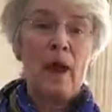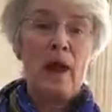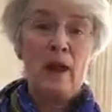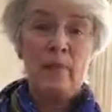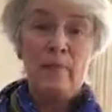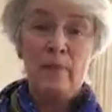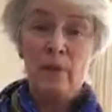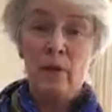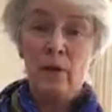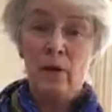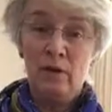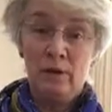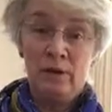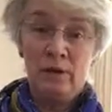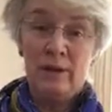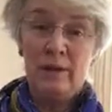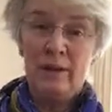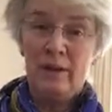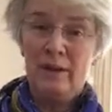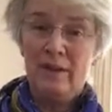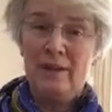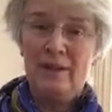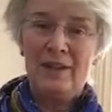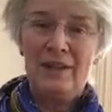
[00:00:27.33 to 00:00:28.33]
I'm not
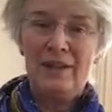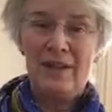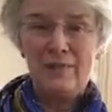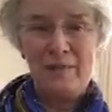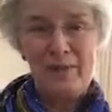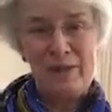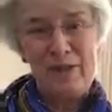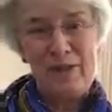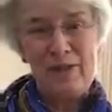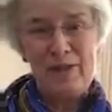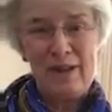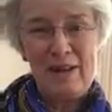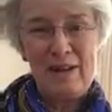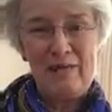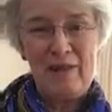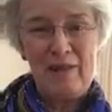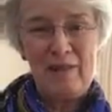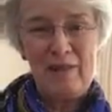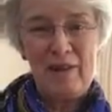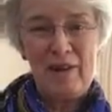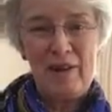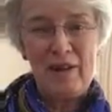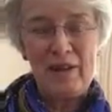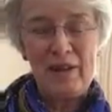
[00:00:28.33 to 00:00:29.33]
going to demonstrate
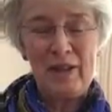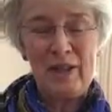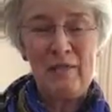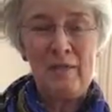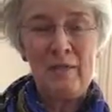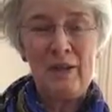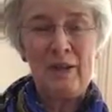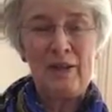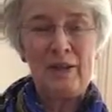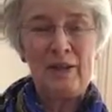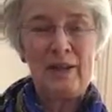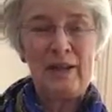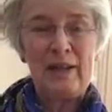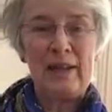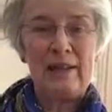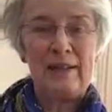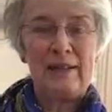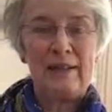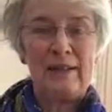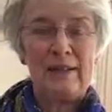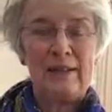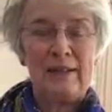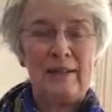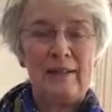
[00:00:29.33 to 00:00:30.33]
vibrato because
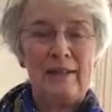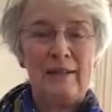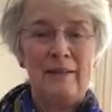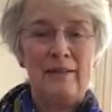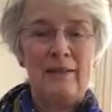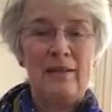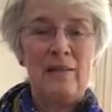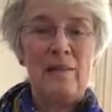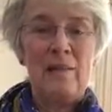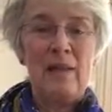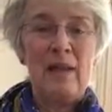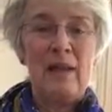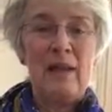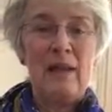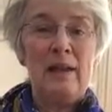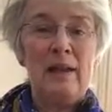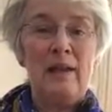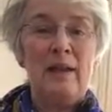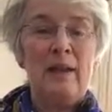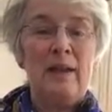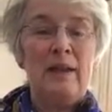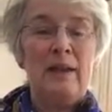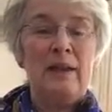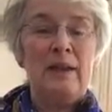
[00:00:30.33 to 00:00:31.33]
that's, for
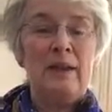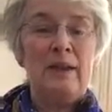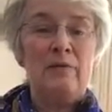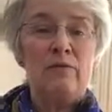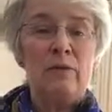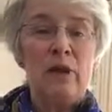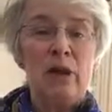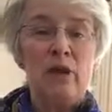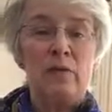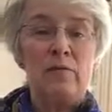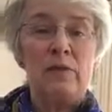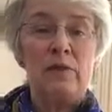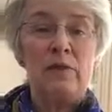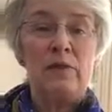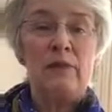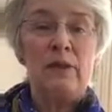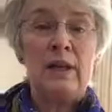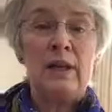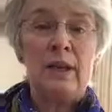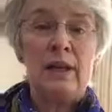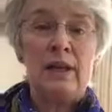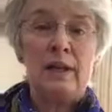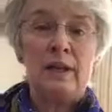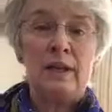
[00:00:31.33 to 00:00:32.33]
me, in the realms of
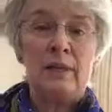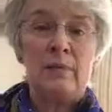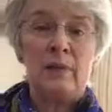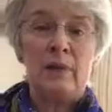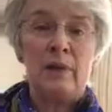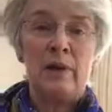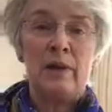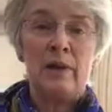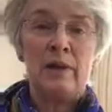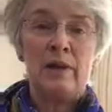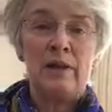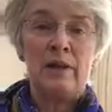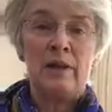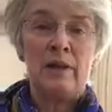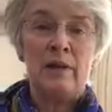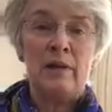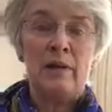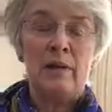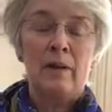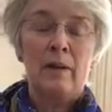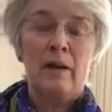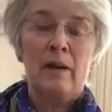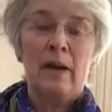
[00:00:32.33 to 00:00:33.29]
the experts.